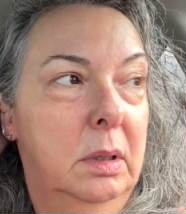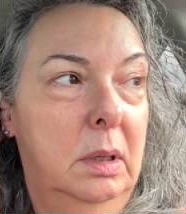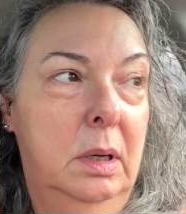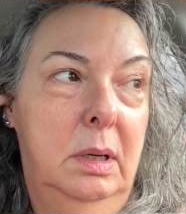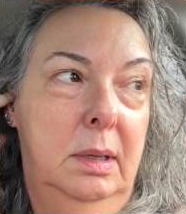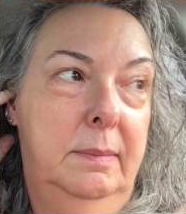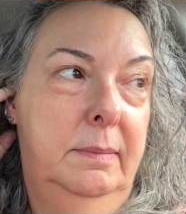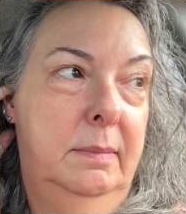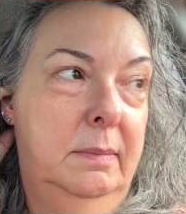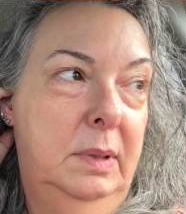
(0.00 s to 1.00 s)

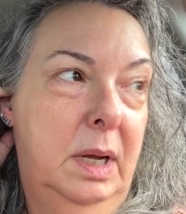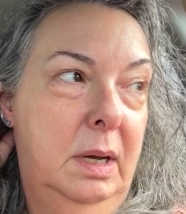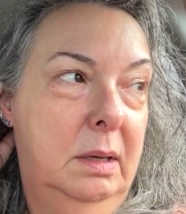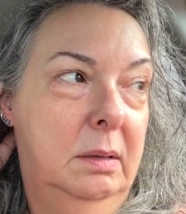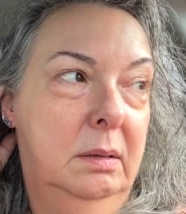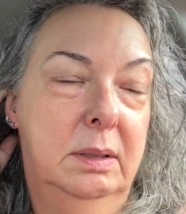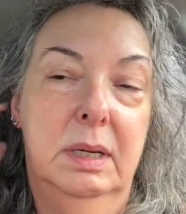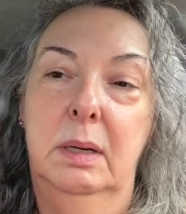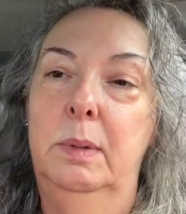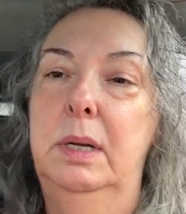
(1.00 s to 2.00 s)
um, yeah, it's
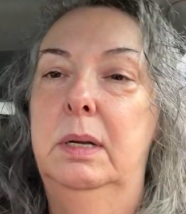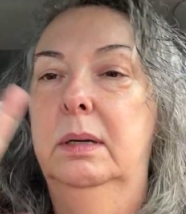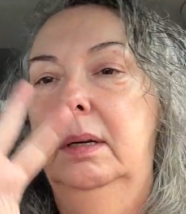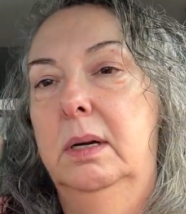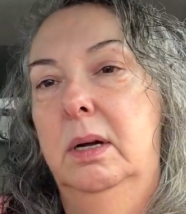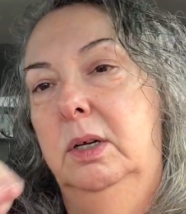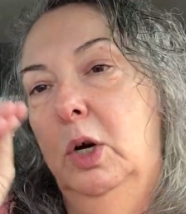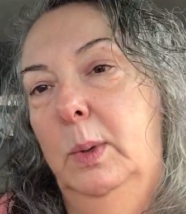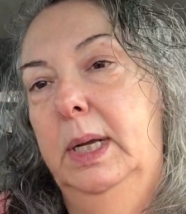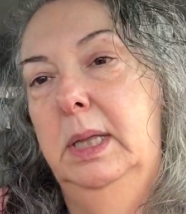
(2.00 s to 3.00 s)
going to be an
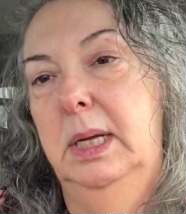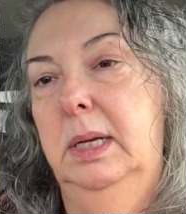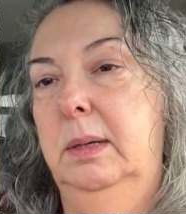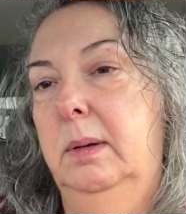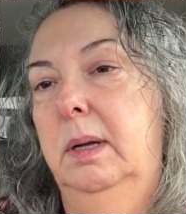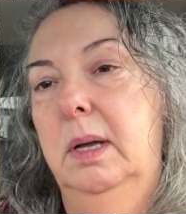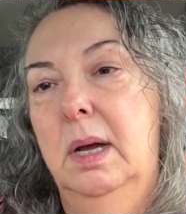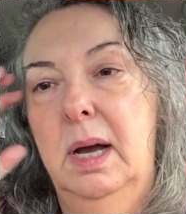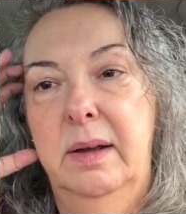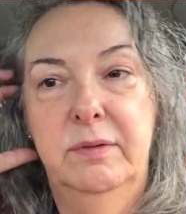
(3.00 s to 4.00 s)
ongoing thing.
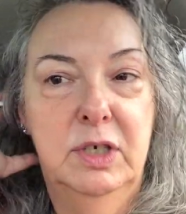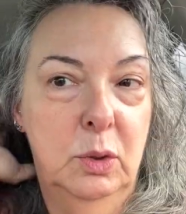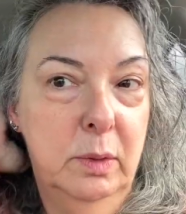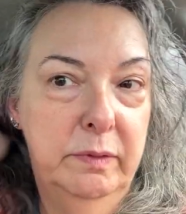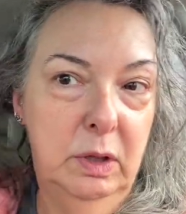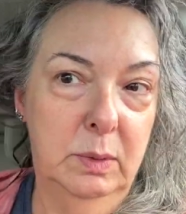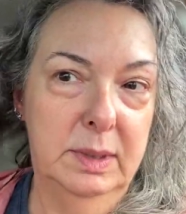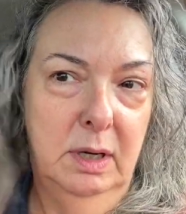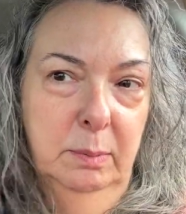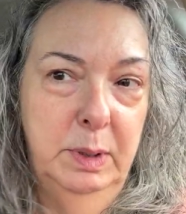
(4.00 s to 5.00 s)
I have two of those
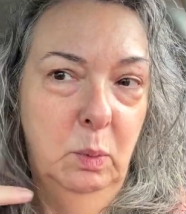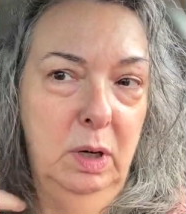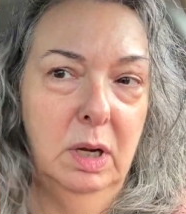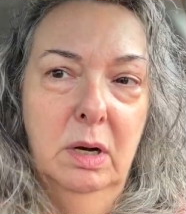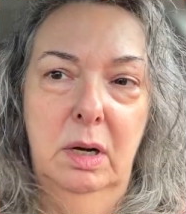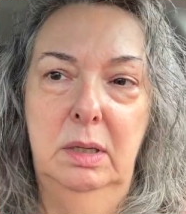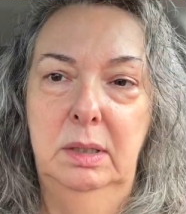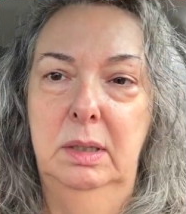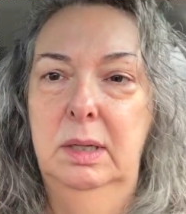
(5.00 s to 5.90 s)
that I'll be working on